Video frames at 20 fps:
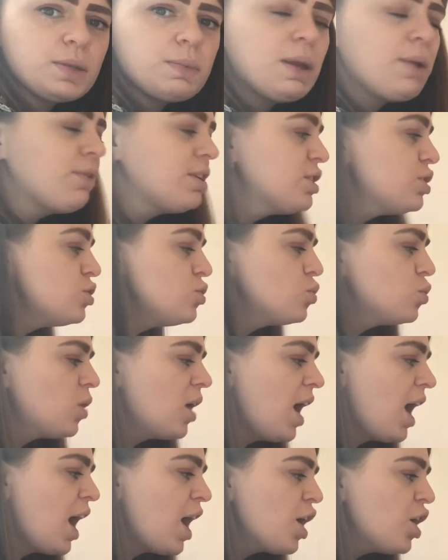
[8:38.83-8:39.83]
We want to know
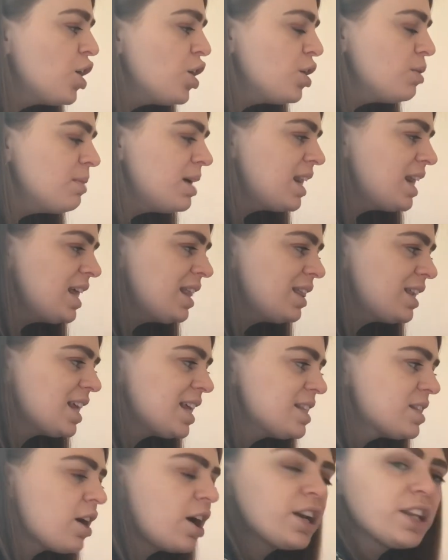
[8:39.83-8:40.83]
how many
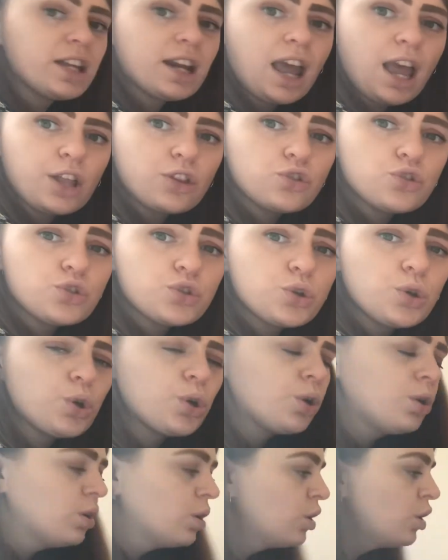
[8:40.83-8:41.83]
3's are there in
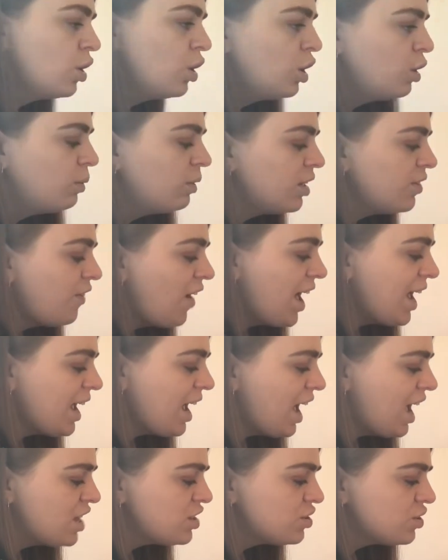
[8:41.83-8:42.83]
2. Well, if I
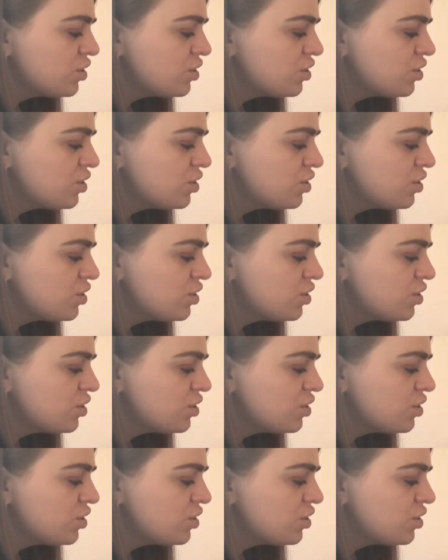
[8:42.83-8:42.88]
had